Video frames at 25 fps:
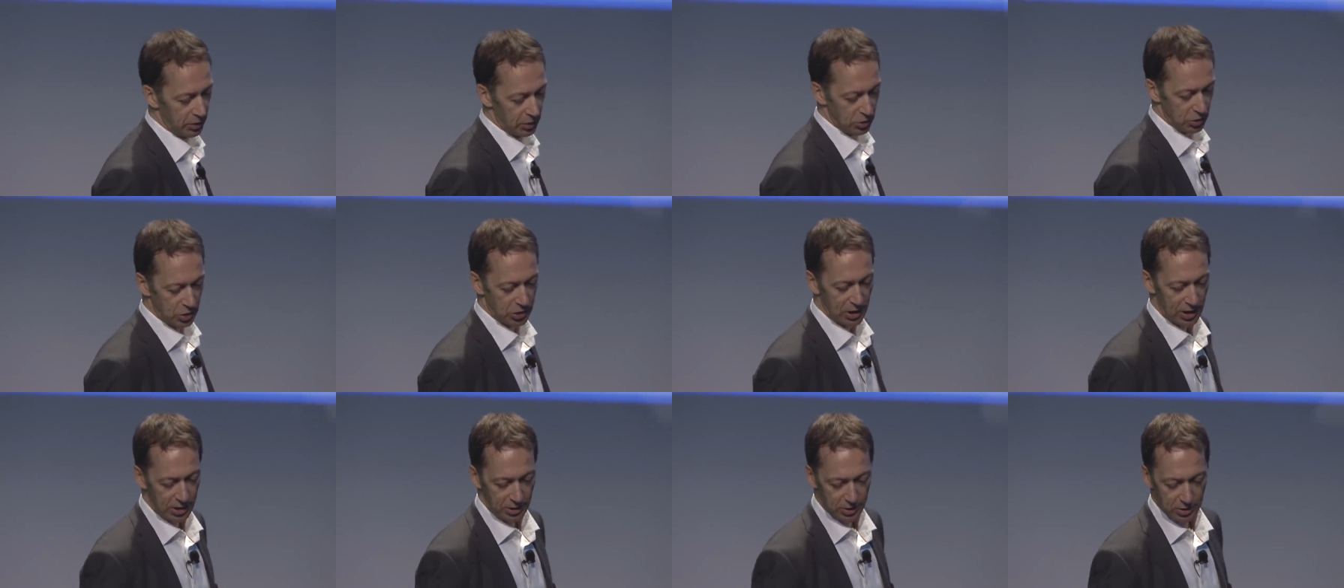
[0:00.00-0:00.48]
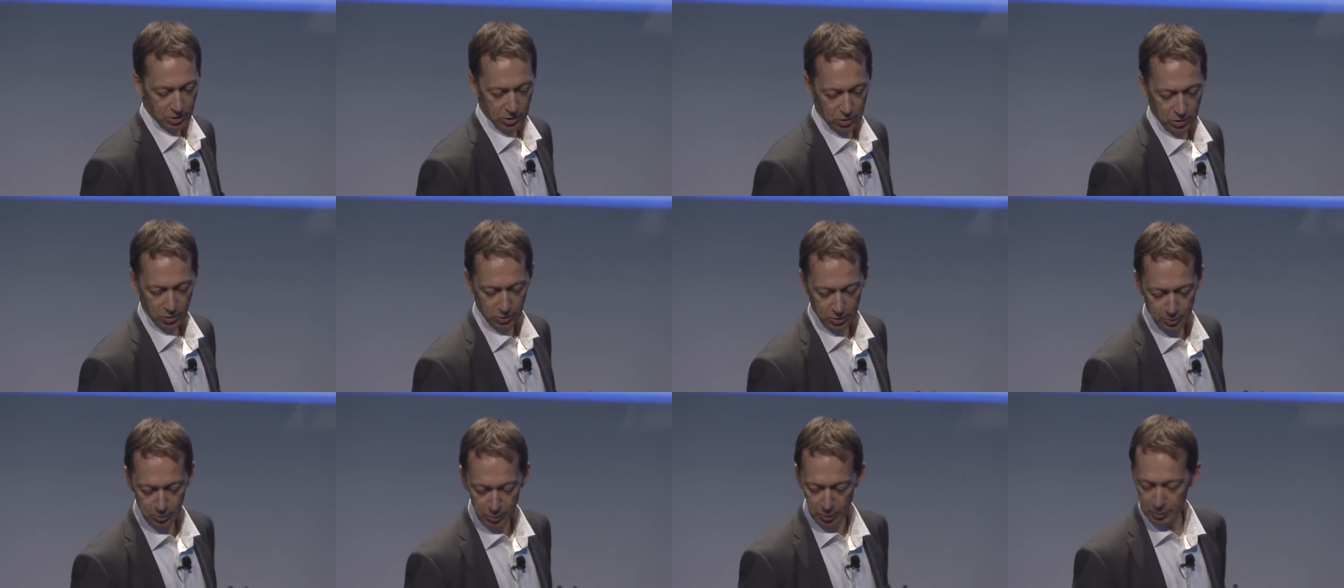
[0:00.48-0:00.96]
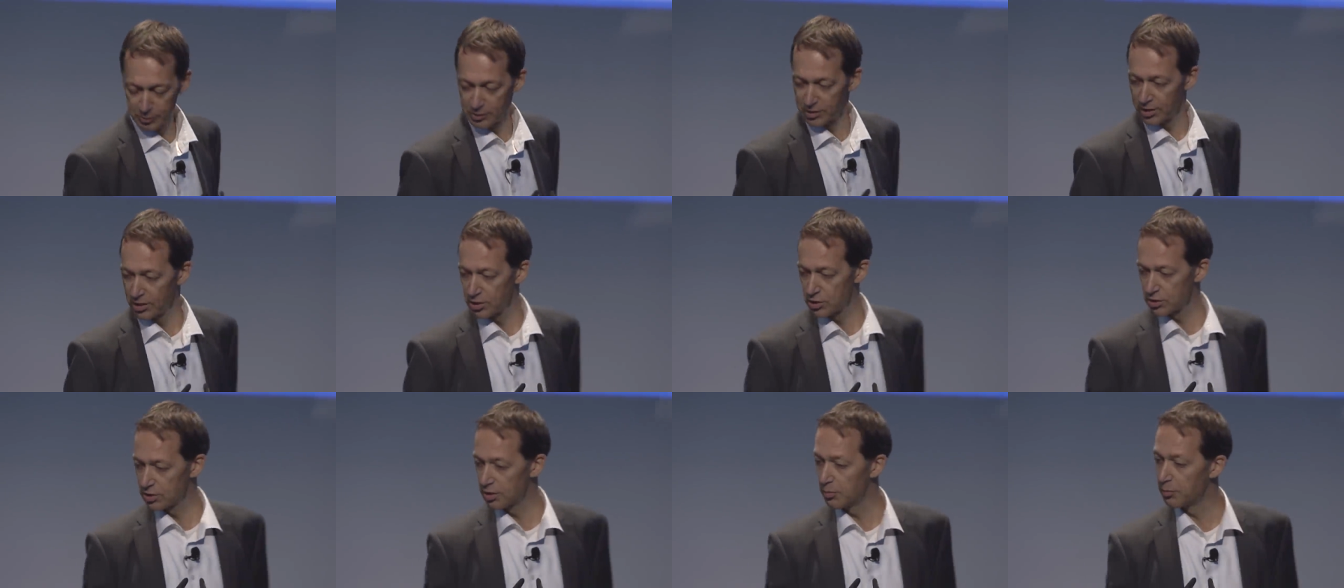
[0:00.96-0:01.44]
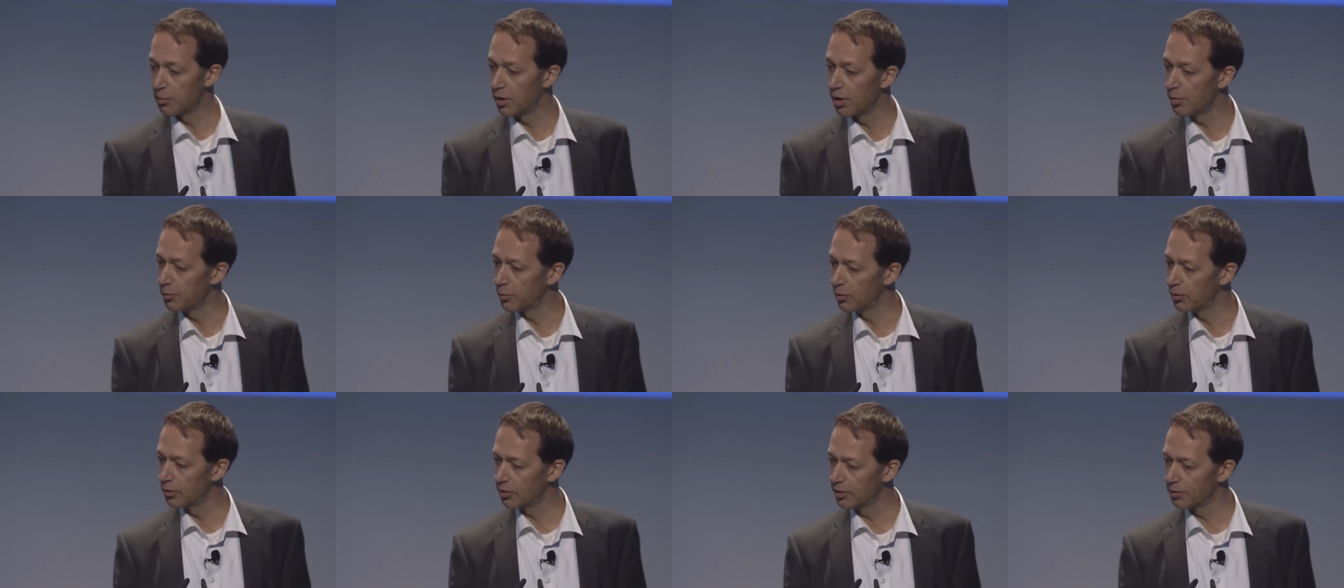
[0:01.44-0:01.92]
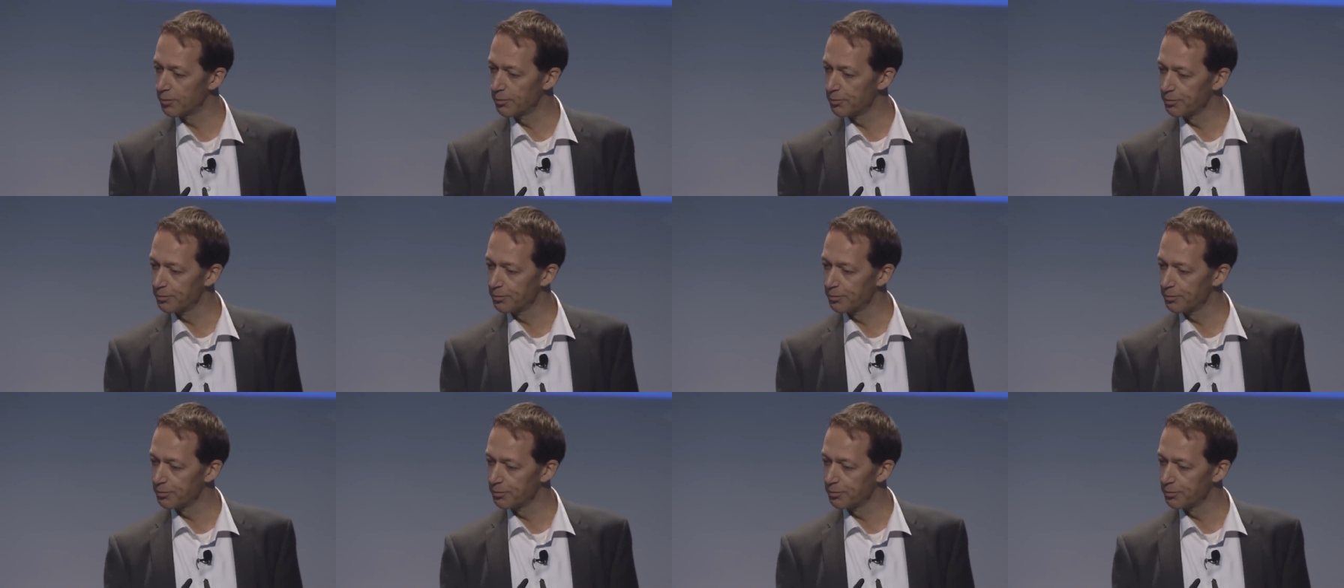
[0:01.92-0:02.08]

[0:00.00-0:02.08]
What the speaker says: challenge or implementation in my book.